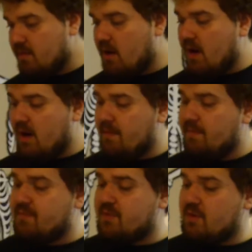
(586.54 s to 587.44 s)

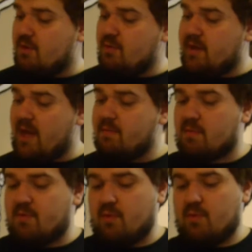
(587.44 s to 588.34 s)
call them, 2
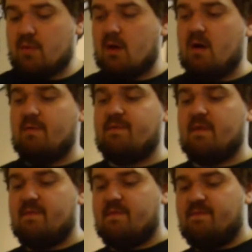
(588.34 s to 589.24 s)
tablespoons of
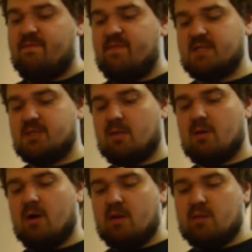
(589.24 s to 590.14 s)
fish
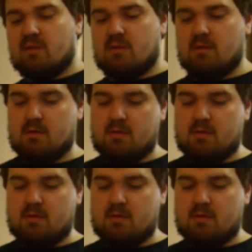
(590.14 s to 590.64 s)
sauce,